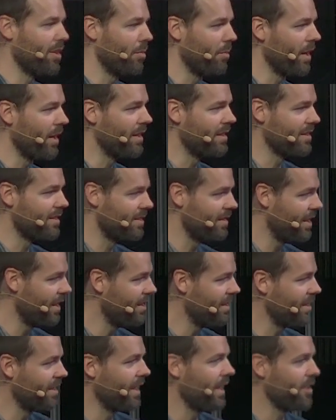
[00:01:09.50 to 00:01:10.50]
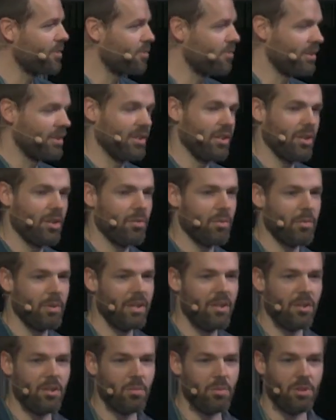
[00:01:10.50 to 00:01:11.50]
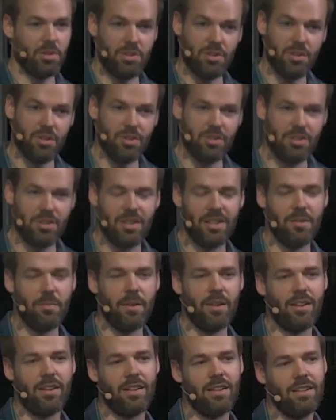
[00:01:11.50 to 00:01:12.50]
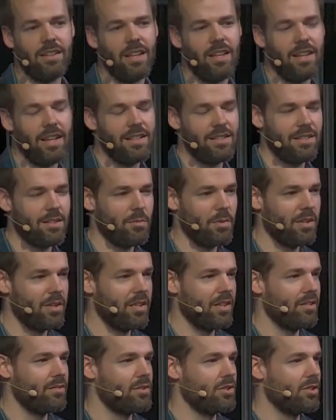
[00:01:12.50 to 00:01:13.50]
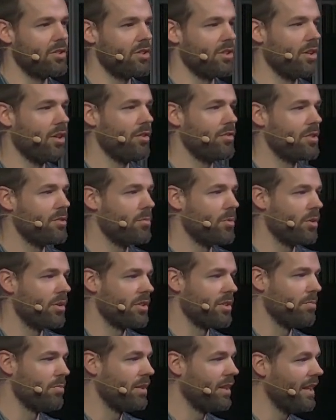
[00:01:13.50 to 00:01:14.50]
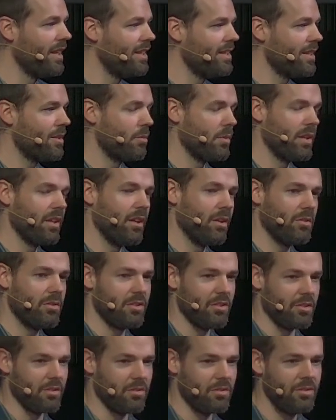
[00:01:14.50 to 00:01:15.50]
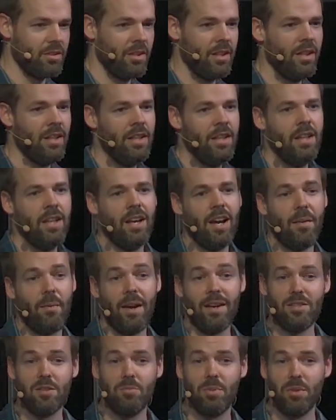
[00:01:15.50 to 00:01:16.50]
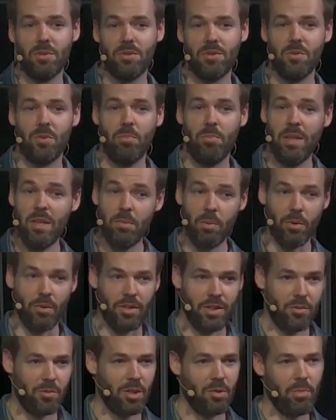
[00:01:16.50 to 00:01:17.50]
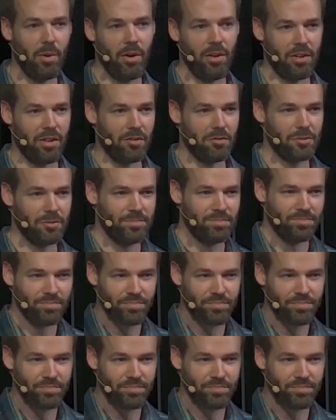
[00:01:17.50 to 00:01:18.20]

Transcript: our minds tend to naturally go when we hear the word church in America, and, and that's that we think of church often more as a place that we go to um, as opposed to a people that we're a part of.